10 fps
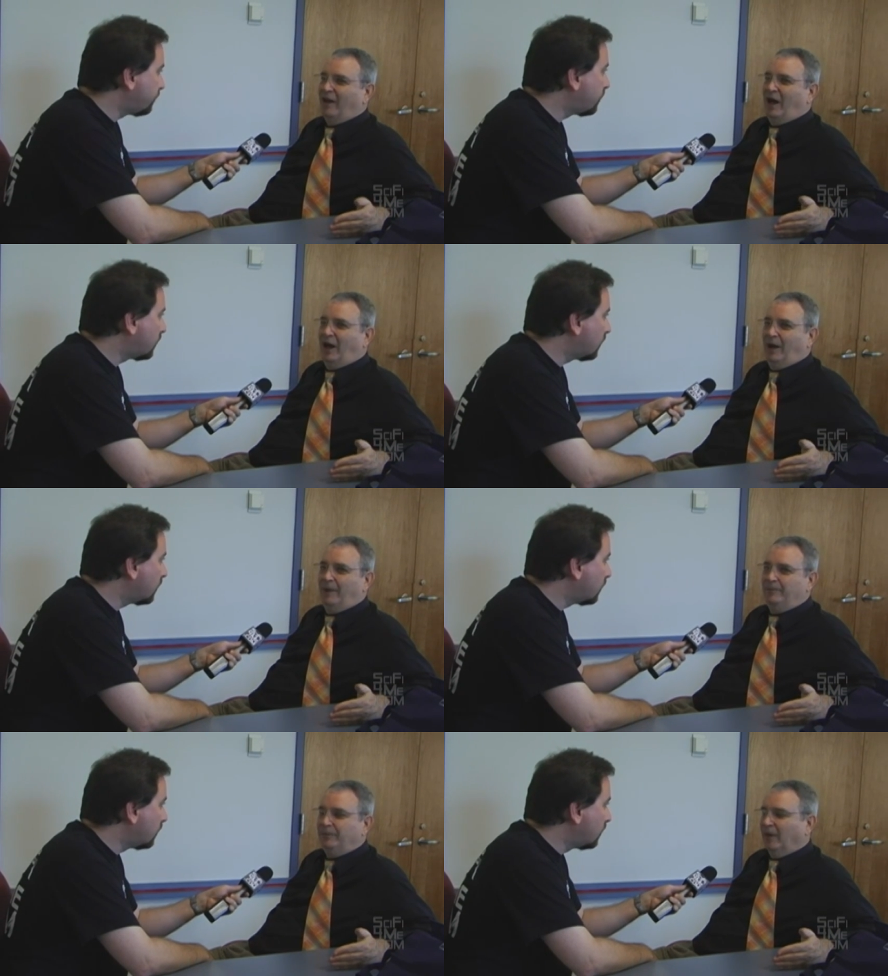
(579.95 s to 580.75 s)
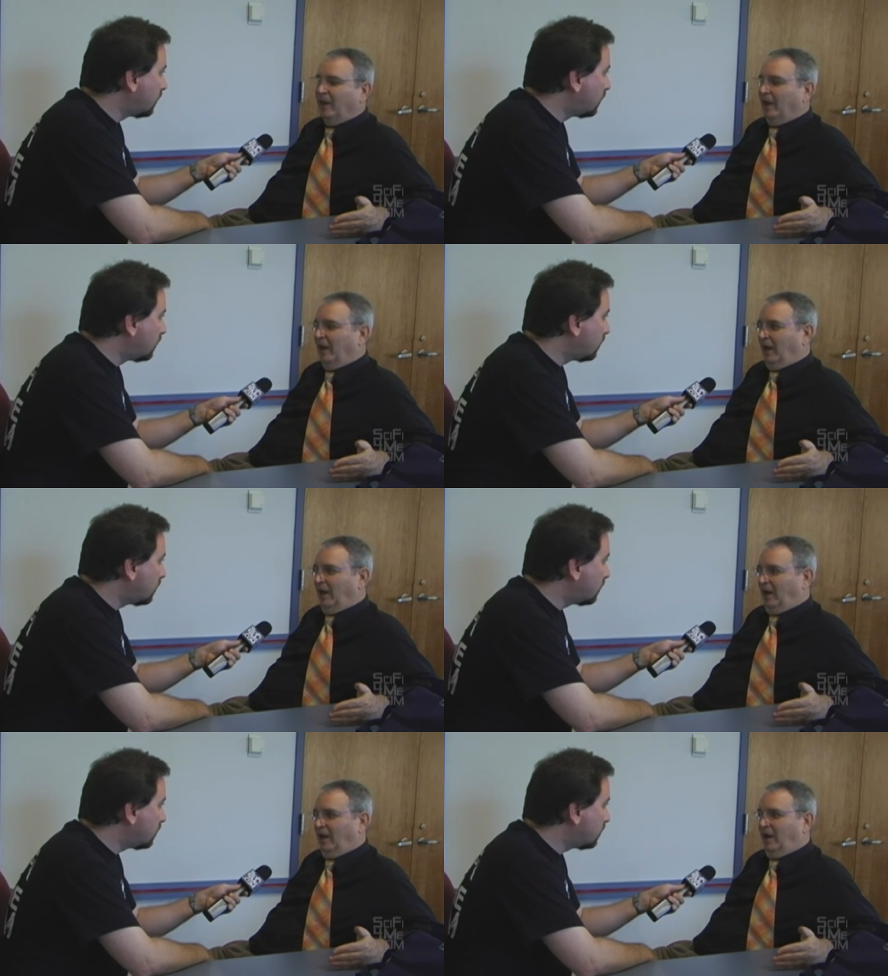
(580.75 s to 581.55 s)
Speaker 1: Um, uh,
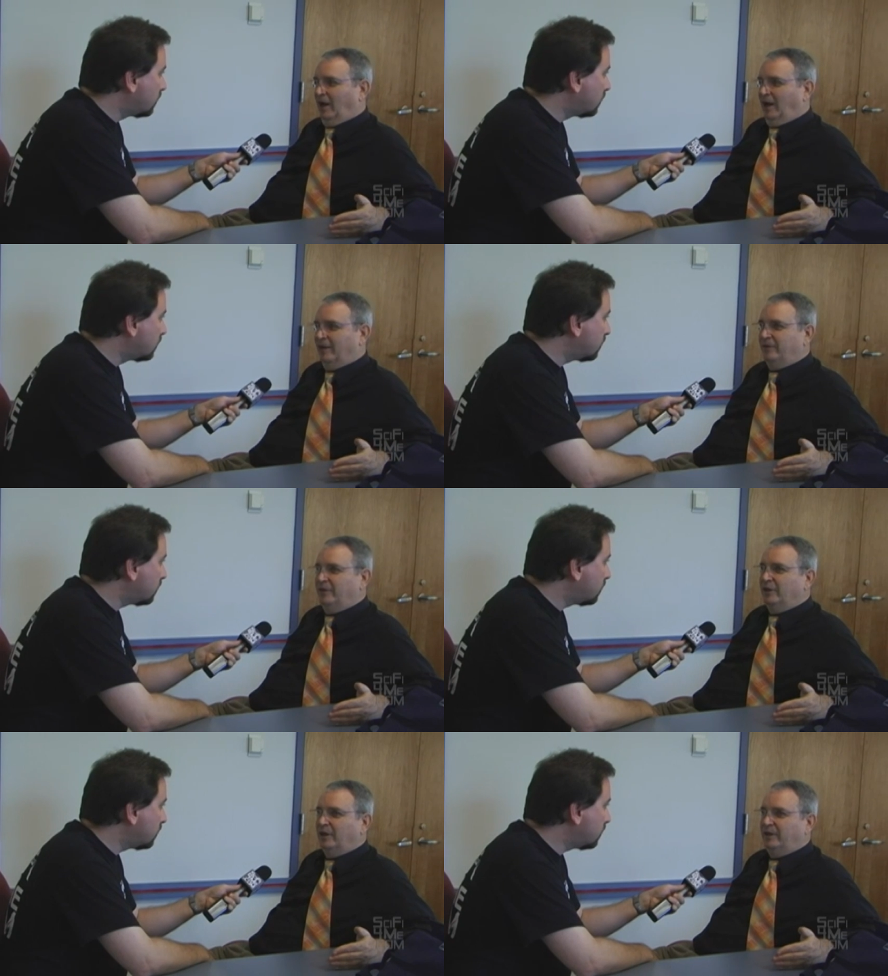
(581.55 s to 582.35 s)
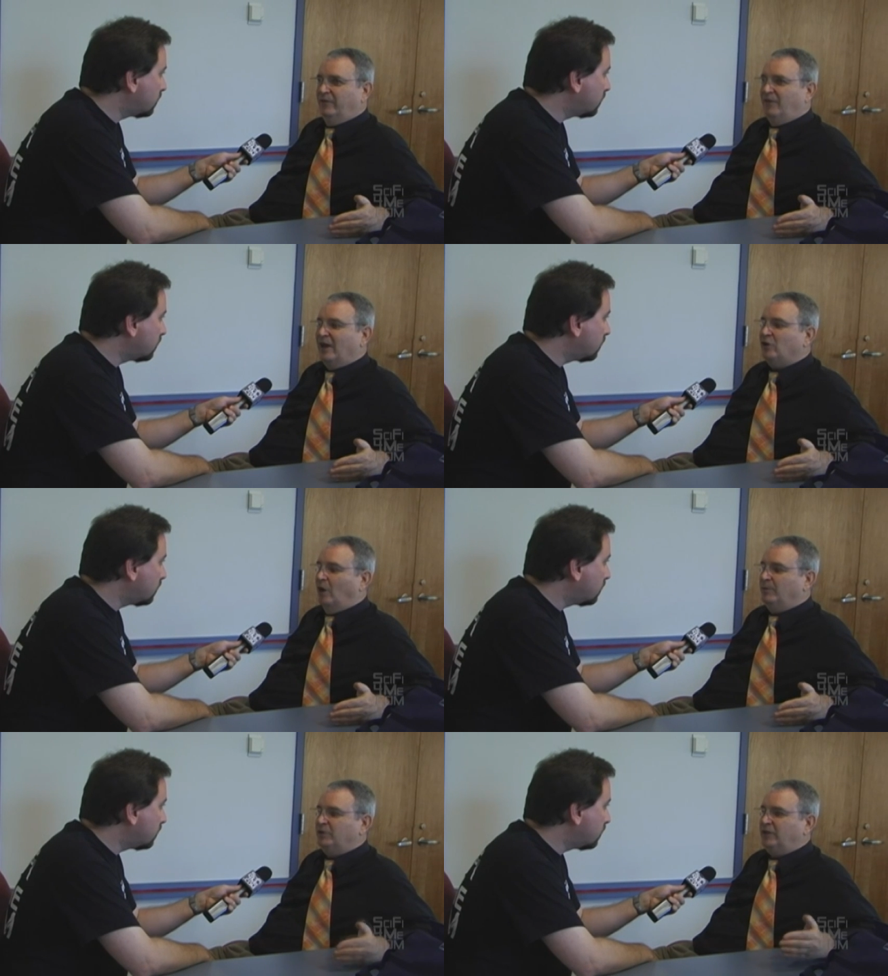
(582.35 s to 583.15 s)
uh, the, in fact,
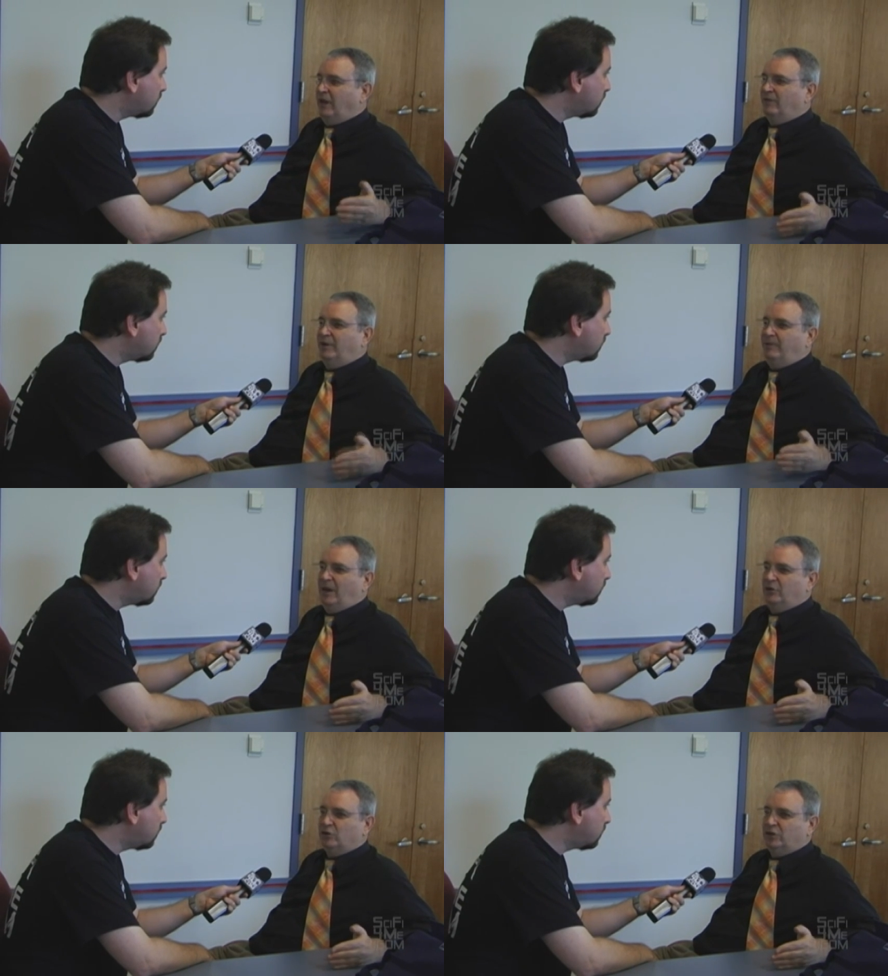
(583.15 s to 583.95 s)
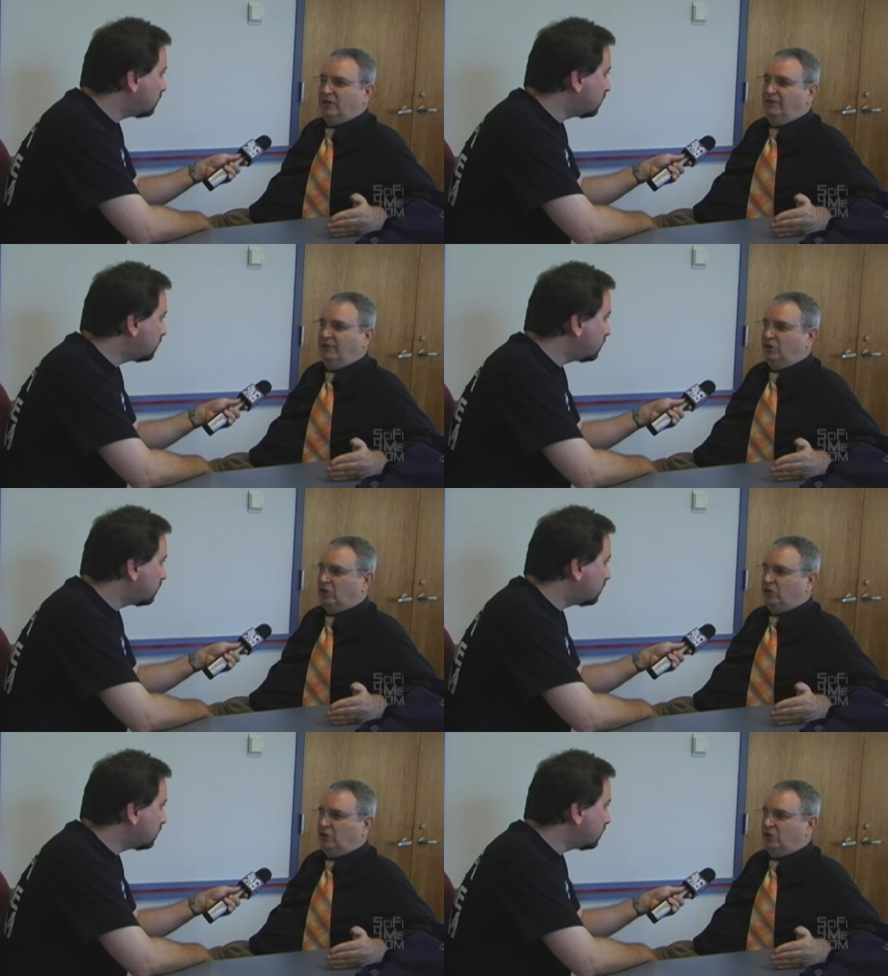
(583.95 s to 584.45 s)
almost every major TV